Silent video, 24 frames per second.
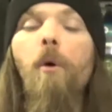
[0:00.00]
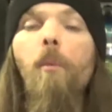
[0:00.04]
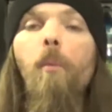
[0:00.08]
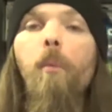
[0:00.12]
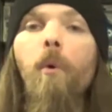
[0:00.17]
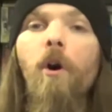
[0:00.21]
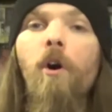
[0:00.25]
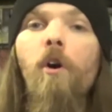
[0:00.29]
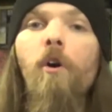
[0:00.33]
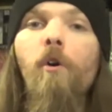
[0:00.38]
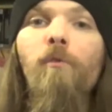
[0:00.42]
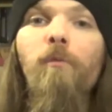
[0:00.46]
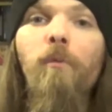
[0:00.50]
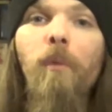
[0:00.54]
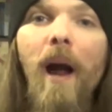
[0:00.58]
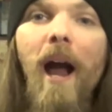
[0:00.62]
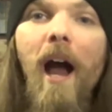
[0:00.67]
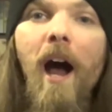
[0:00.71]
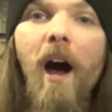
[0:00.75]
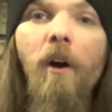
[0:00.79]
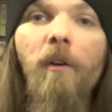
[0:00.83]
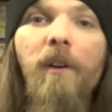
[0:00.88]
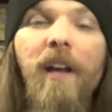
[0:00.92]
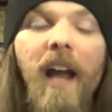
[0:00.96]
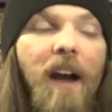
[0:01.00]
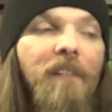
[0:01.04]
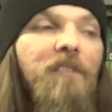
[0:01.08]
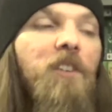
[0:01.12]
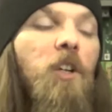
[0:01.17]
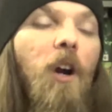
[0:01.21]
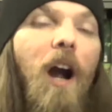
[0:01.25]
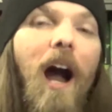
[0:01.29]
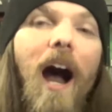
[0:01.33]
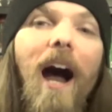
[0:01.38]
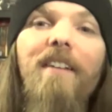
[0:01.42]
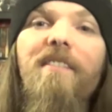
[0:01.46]
world round have
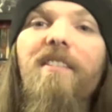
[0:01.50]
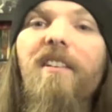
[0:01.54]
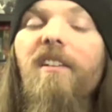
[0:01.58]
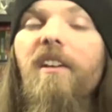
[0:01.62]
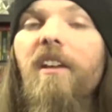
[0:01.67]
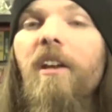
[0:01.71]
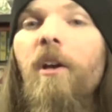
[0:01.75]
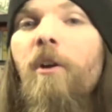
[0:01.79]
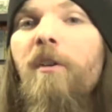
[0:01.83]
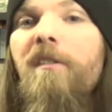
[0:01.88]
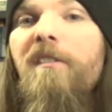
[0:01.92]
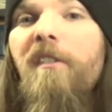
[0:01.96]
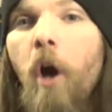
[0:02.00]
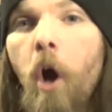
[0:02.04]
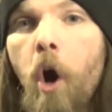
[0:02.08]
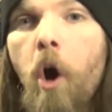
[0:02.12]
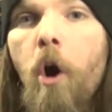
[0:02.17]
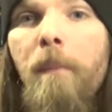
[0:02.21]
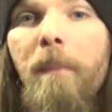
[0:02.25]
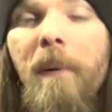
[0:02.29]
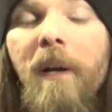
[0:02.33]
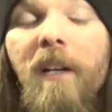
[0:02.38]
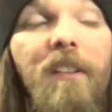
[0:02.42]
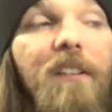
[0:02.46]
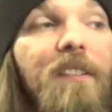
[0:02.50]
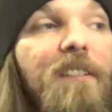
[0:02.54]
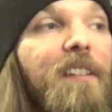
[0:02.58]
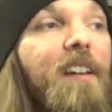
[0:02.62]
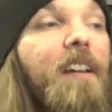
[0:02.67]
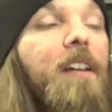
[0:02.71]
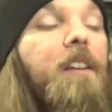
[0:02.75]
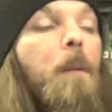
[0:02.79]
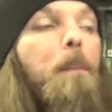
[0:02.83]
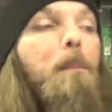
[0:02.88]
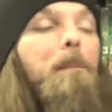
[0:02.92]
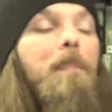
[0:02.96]
their eyes and ears open to
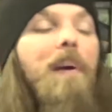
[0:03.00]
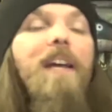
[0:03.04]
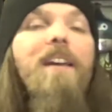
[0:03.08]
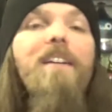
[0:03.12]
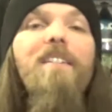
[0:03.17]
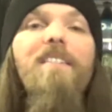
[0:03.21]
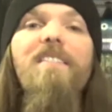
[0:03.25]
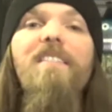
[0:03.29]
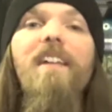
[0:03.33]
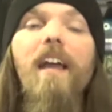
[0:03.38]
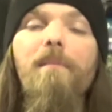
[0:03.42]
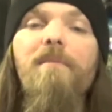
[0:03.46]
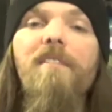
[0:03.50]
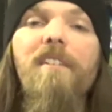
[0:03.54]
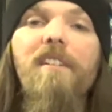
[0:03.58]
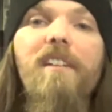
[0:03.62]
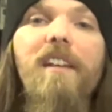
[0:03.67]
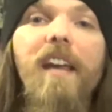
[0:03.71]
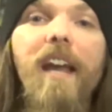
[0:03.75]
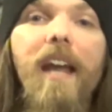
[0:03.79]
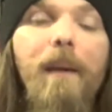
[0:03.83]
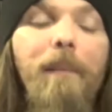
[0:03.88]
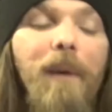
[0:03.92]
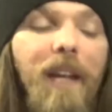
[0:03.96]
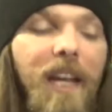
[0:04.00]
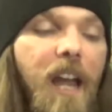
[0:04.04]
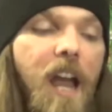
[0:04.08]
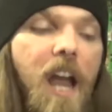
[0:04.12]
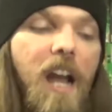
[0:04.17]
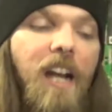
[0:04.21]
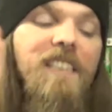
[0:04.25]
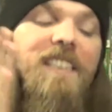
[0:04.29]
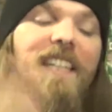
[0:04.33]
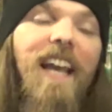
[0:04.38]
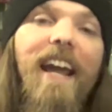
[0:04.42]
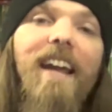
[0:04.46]
seeing the biggest names in gaming
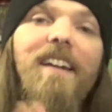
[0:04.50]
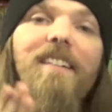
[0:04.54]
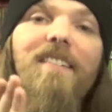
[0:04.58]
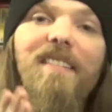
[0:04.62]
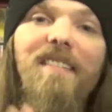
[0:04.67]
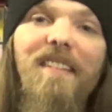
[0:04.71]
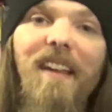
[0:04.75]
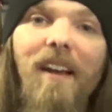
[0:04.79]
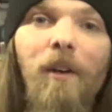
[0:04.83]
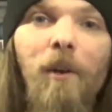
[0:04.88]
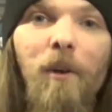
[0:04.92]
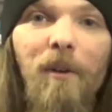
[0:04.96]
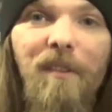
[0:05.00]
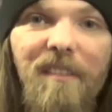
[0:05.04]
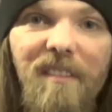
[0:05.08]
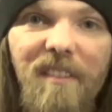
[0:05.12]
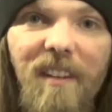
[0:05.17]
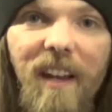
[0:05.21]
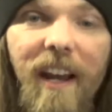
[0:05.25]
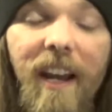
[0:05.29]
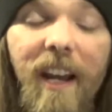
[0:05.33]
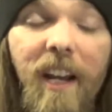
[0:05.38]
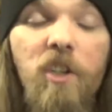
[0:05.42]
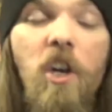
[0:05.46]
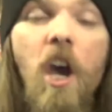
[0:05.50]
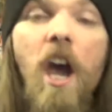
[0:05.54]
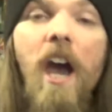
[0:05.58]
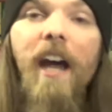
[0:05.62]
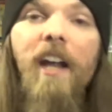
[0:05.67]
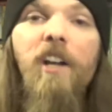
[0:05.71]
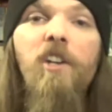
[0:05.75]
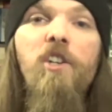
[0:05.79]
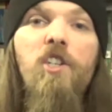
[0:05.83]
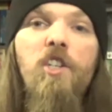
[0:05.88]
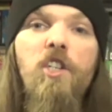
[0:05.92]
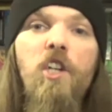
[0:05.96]
take center stage
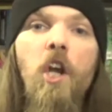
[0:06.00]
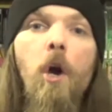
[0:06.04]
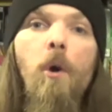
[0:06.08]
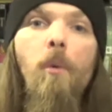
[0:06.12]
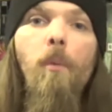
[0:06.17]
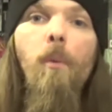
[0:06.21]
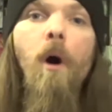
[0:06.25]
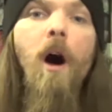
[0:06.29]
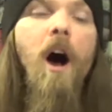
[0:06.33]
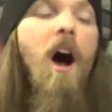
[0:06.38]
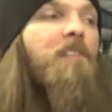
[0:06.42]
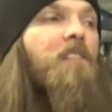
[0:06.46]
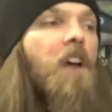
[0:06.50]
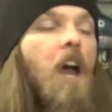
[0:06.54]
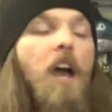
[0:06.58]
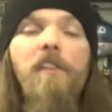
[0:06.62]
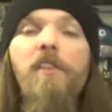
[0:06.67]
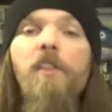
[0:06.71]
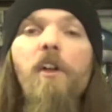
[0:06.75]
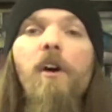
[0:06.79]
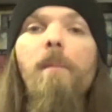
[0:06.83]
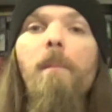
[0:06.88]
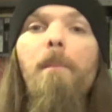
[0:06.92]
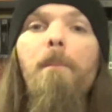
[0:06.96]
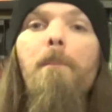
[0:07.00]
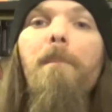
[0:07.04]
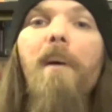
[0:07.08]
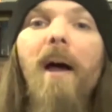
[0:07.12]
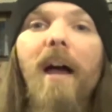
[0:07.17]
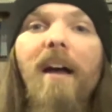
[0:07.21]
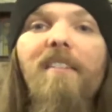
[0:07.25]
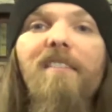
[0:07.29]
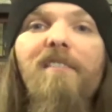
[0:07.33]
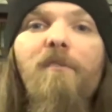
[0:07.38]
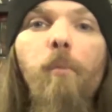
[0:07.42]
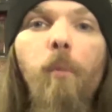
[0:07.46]
and show off the
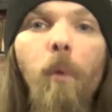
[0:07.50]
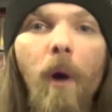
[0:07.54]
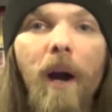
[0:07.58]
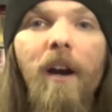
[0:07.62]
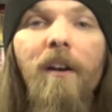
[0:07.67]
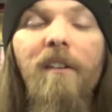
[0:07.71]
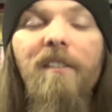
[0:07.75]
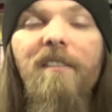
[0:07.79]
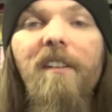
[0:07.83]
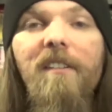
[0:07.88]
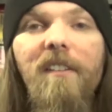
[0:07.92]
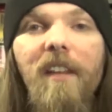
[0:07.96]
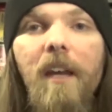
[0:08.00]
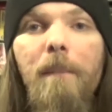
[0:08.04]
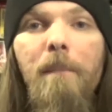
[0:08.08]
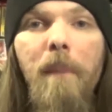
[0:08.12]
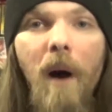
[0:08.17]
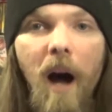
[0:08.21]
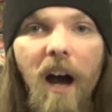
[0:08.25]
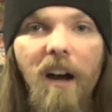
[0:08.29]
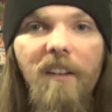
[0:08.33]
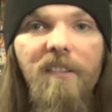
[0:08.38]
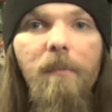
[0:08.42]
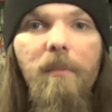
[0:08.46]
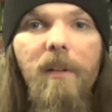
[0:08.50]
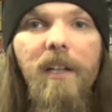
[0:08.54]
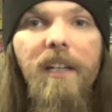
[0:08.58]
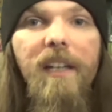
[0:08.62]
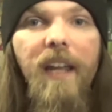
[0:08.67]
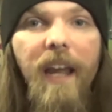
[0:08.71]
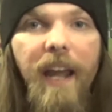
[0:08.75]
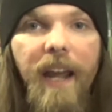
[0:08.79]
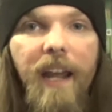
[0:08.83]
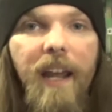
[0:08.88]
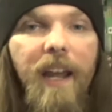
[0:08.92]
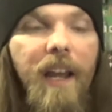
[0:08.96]
best wares that they possibly
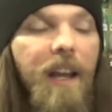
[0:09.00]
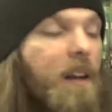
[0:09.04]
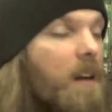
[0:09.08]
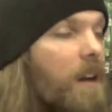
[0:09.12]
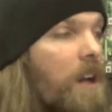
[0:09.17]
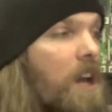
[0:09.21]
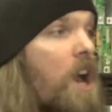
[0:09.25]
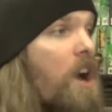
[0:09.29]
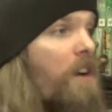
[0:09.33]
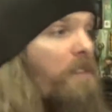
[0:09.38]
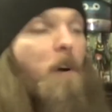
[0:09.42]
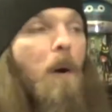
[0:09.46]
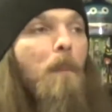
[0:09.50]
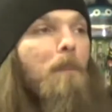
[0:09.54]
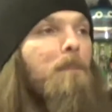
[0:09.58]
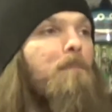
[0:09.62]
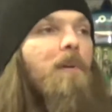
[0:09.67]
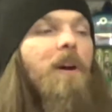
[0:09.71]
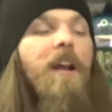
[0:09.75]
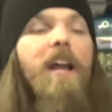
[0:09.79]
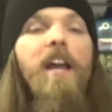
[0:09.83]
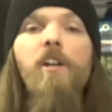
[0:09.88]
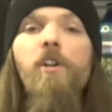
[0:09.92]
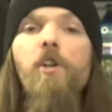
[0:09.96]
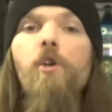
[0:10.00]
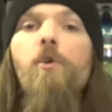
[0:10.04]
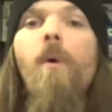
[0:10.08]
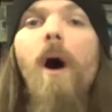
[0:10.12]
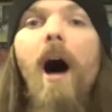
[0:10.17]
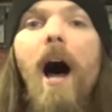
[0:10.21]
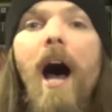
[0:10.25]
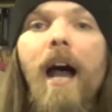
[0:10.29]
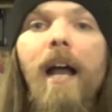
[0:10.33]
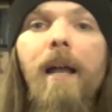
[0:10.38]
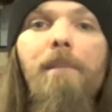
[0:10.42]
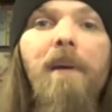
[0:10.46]
can, from brand new
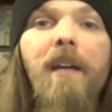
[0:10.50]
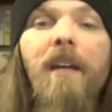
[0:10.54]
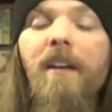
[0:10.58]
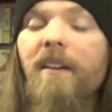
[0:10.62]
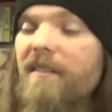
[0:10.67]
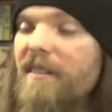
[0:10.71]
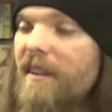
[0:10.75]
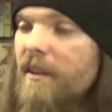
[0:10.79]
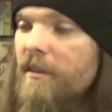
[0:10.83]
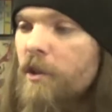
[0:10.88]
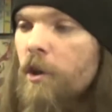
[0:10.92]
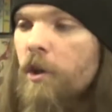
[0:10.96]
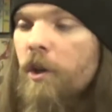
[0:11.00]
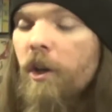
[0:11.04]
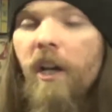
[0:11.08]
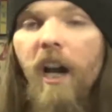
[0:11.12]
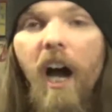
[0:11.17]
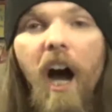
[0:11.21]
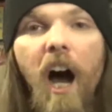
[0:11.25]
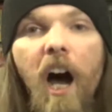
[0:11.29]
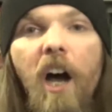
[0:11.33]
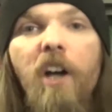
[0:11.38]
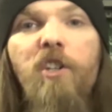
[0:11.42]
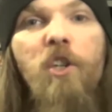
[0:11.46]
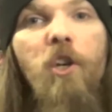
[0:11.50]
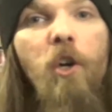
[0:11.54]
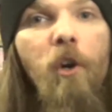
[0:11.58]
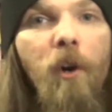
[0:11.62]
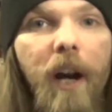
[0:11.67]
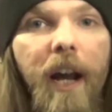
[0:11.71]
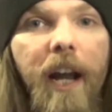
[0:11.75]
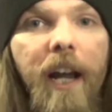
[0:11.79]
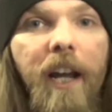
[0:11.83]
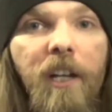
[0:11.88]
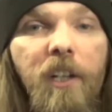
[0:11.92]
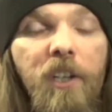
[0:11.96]
I Ps that they're going to
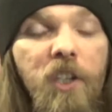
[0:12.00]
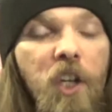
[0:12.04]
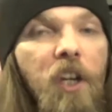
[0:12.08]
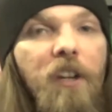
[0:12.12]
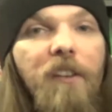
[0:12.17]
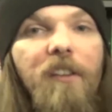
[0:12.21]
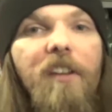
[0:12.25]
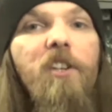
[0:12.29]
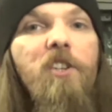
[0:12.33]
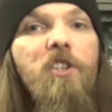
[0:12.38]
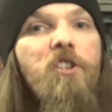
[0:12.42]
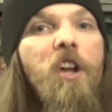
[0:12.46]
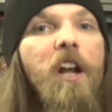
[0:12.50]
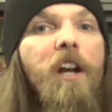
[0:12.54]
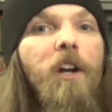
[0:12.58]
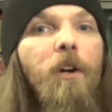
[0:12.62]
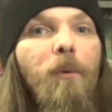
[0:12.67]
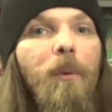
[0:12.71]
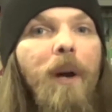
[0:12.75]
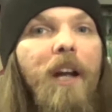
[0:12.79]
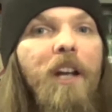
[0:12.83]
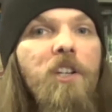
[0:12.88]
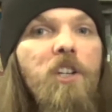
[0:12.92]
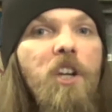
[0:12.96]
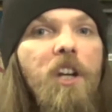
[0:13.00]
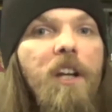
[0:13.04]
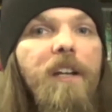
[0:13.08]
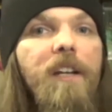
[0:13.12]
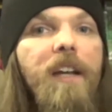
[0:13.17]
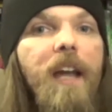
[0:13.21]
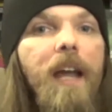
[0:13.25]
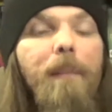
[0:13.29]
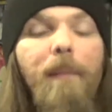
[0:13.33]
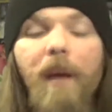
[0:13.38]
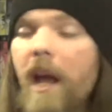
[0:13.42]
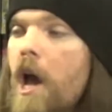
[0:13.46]
usher into this generation of
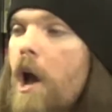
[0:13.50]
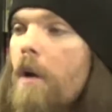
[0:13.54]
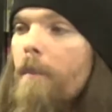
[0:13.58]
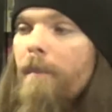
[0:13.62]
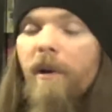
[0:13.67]
gaming,